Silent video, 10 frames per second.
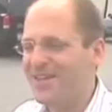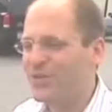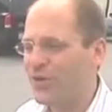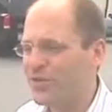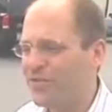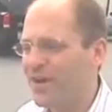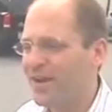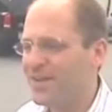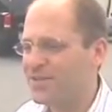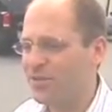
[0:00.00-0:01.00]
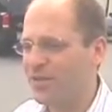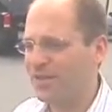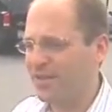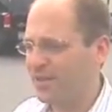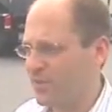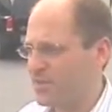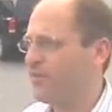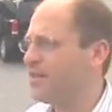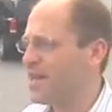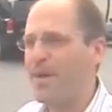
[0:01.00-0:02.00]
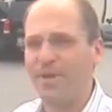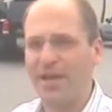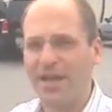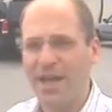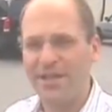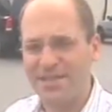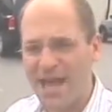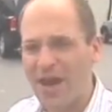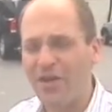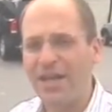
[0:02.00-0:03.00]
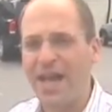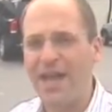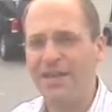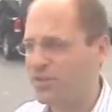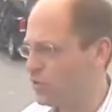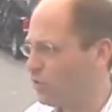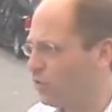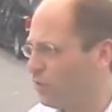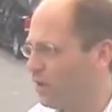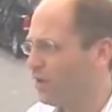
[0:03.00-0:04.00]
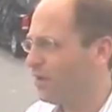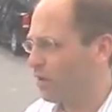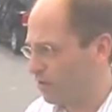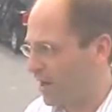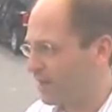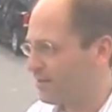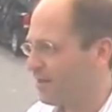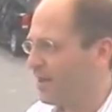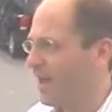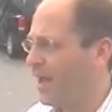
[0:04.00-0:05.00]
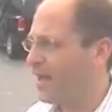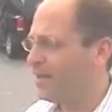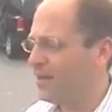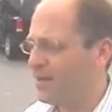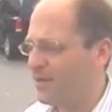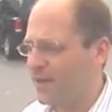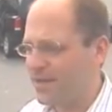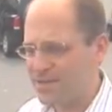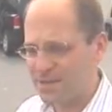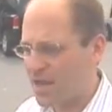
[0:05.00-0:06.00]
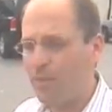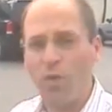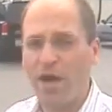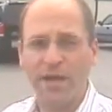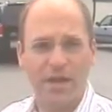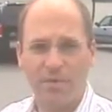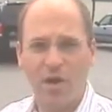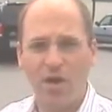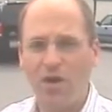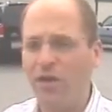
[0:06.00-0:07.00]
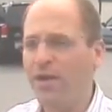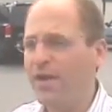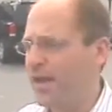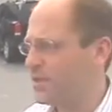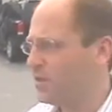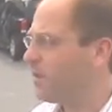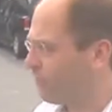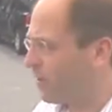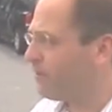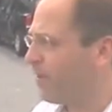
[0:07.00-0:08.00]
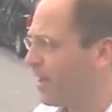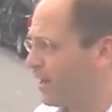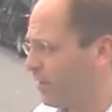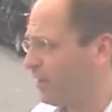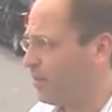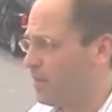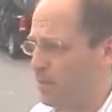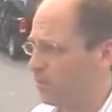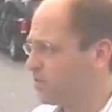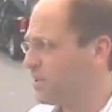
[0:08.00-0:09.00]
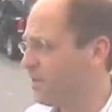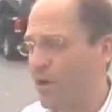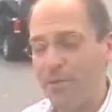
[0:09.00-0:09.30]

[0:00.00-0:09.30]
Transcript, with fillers: So it's very nice, though, that, that this event's happening. Again, it's Saturday, 9 to 2, right. correct? Yep. And uh, it's come one, come all. It's going to be a fun event, I think. There'll be people seeing.